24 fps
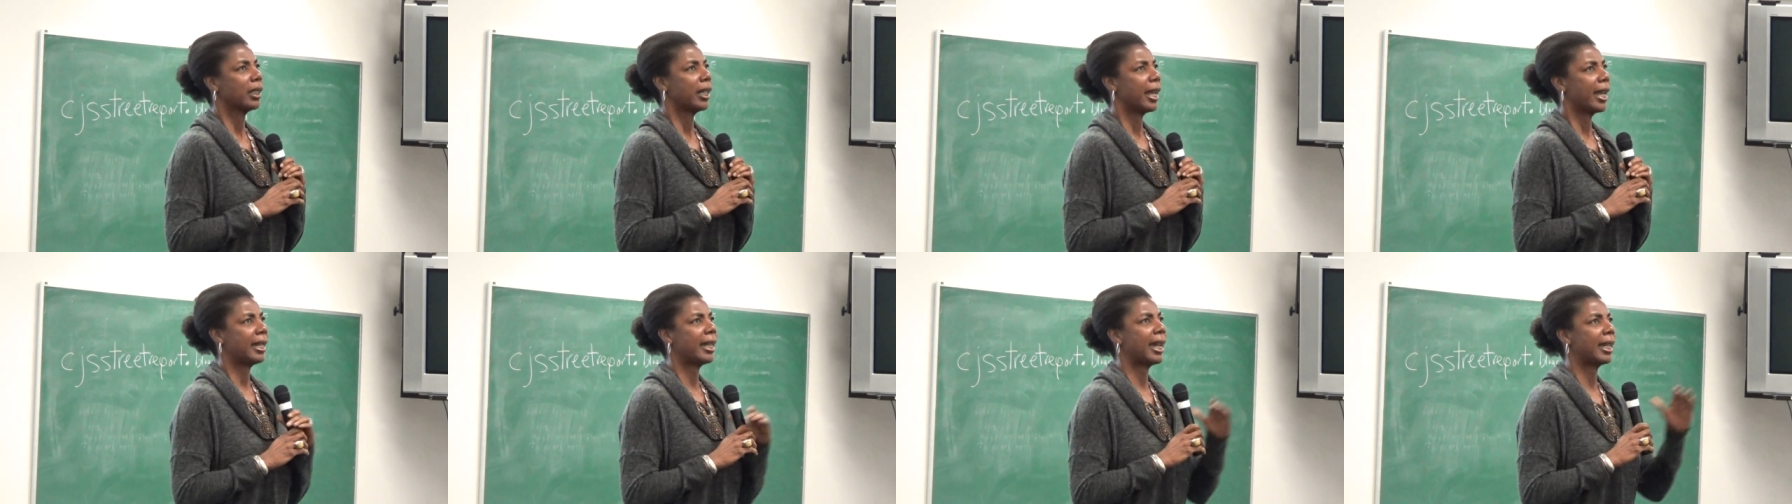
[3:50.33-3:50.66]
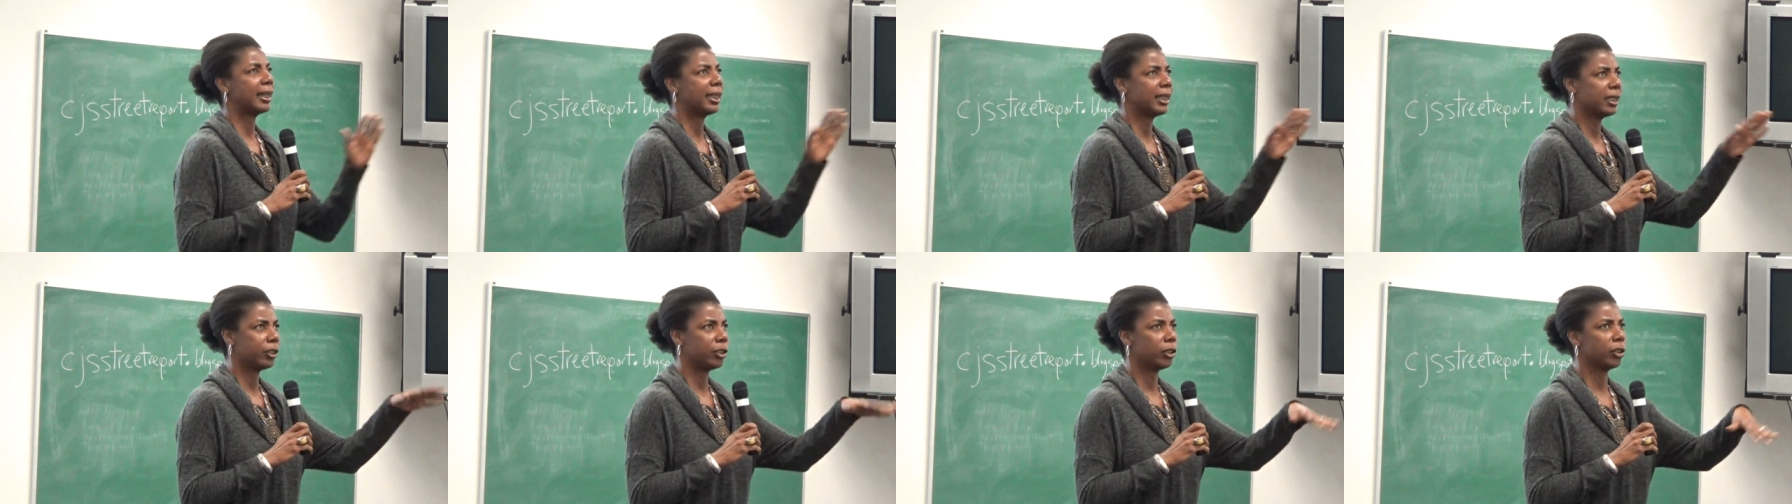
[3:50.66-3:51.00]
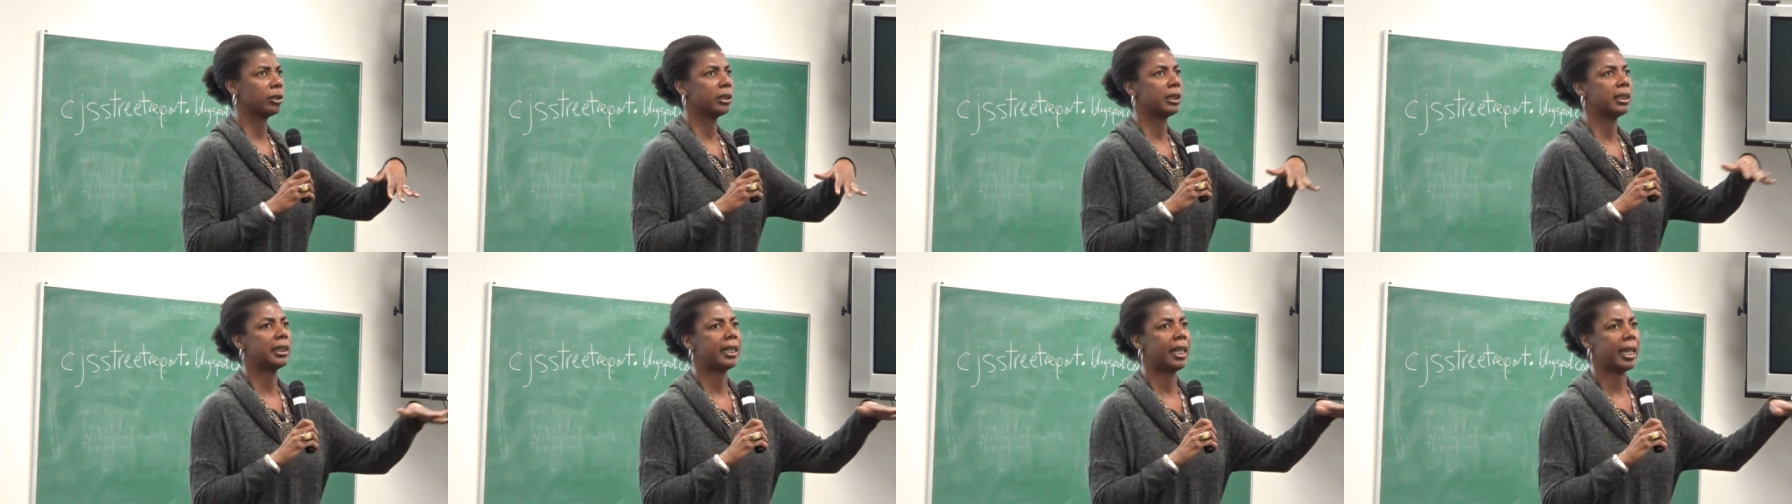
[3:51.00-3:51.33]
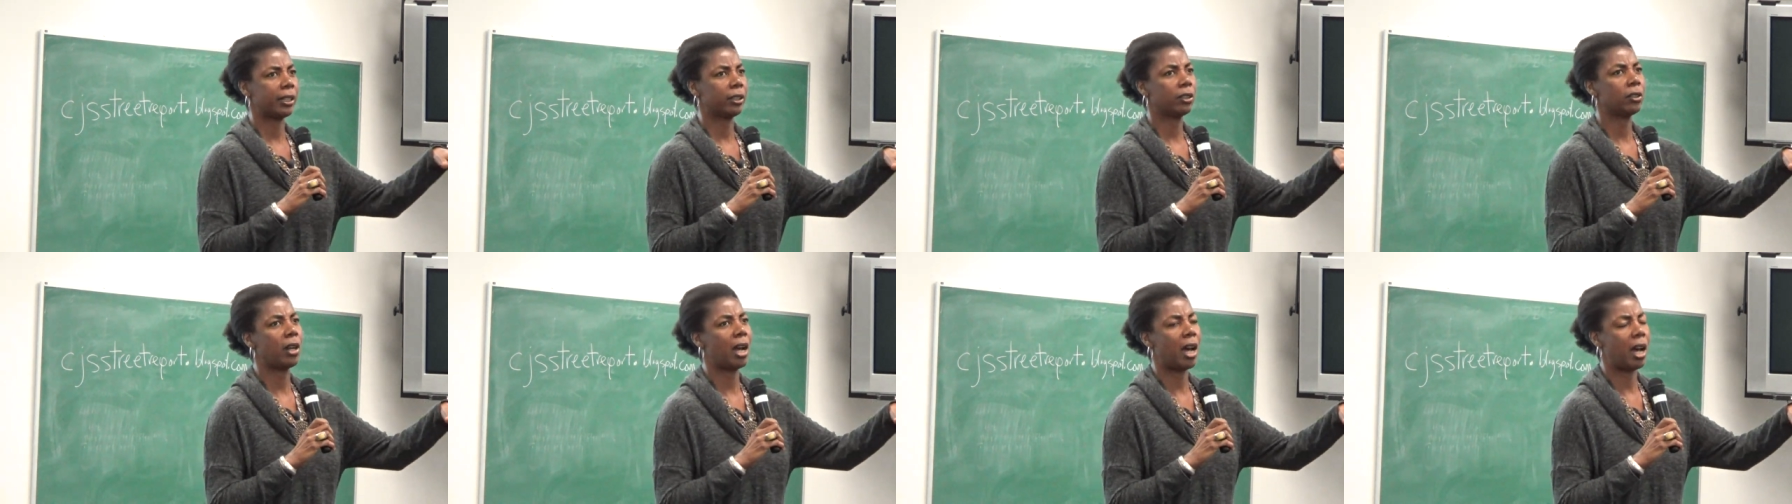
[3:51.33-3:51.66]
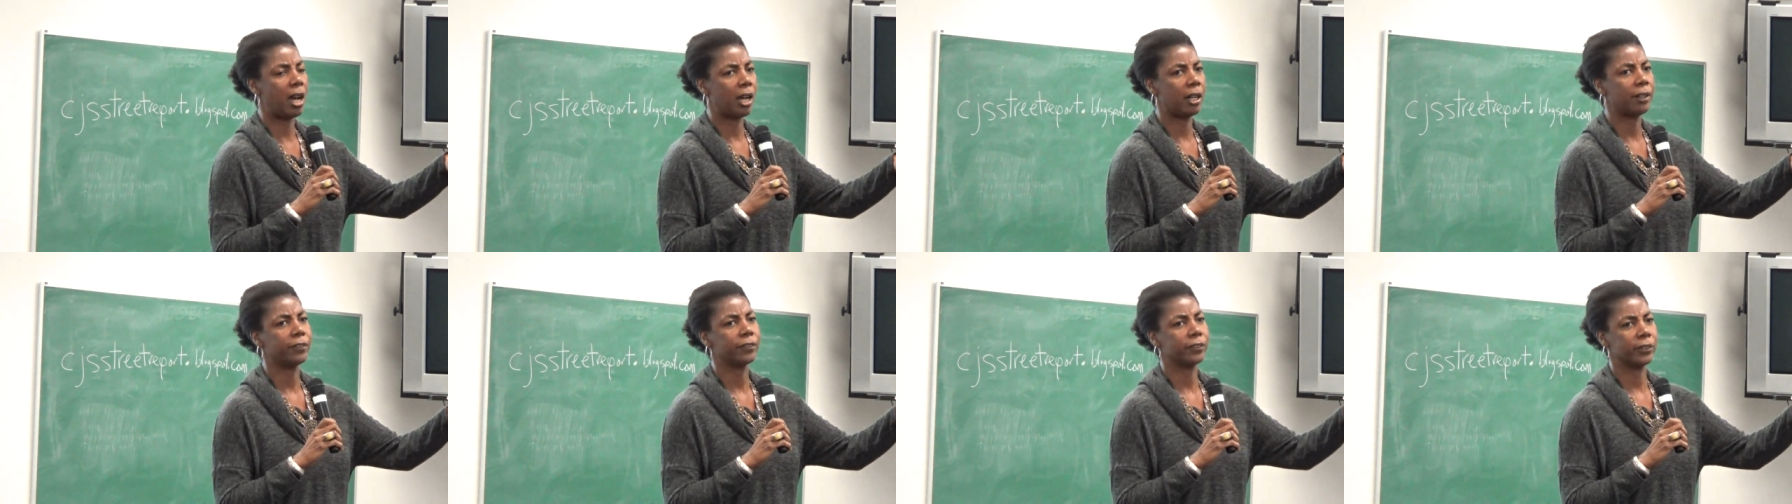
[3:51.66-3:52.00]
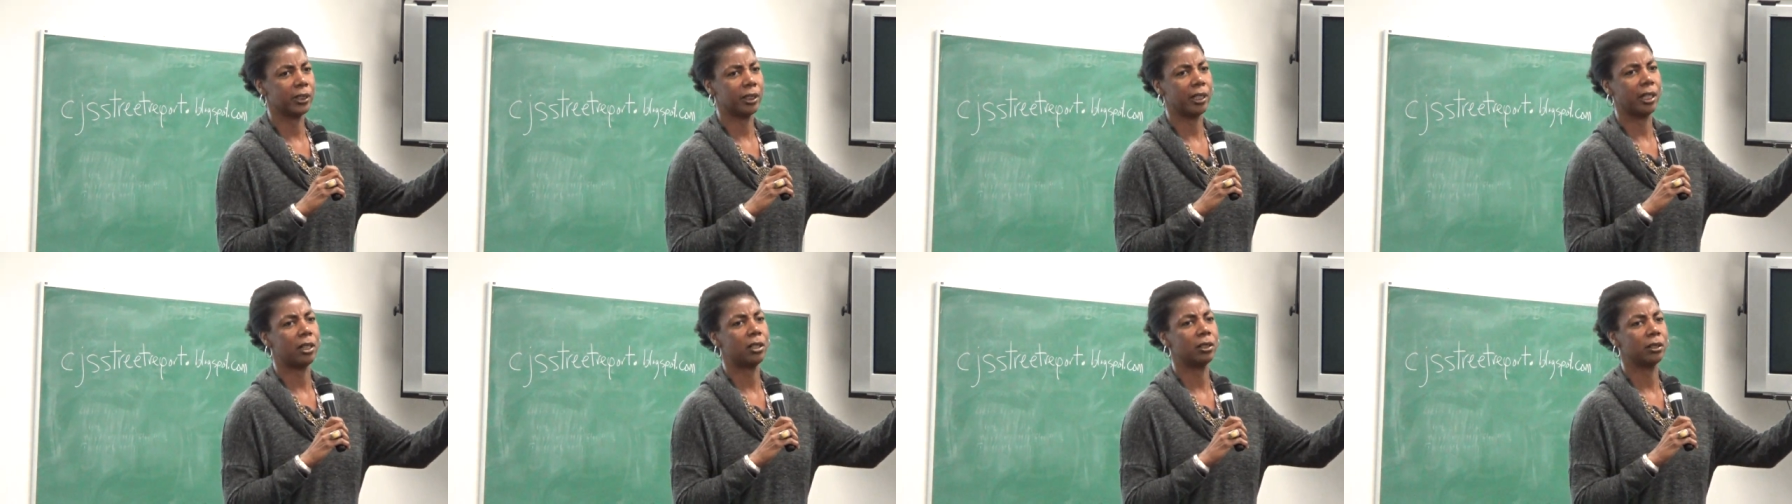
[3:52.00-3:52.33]
And I think Julie let her off,
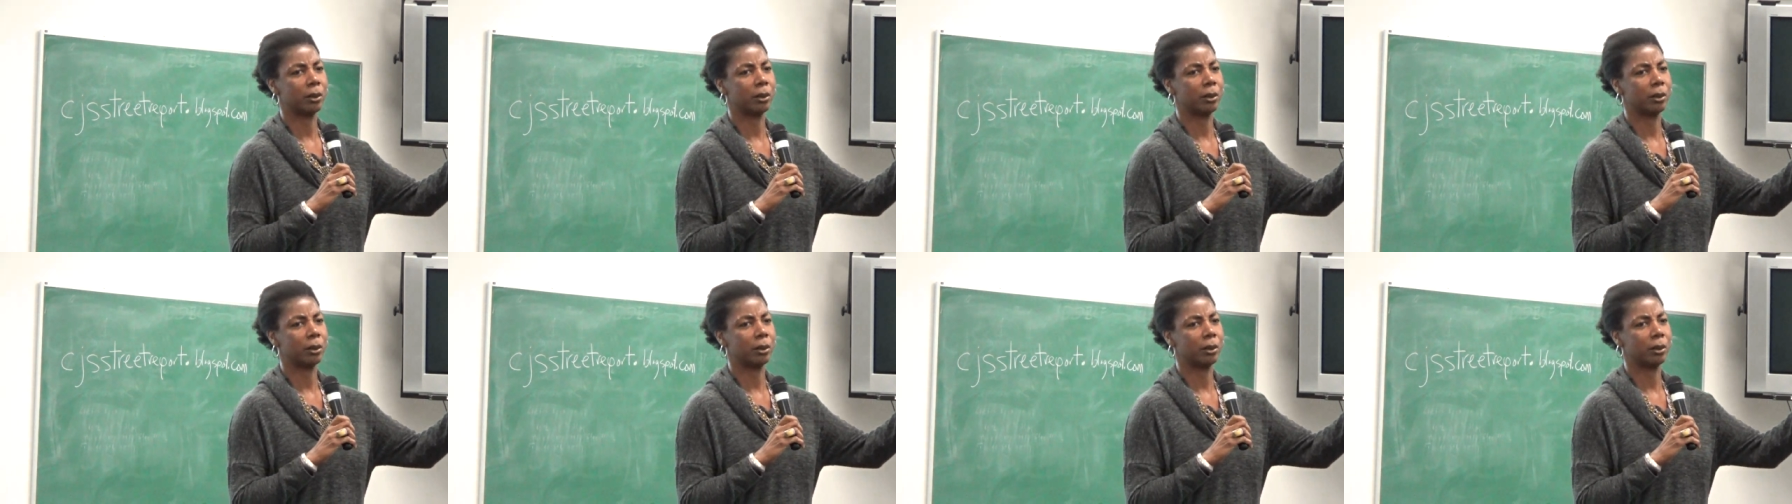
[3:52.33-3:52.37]
you know,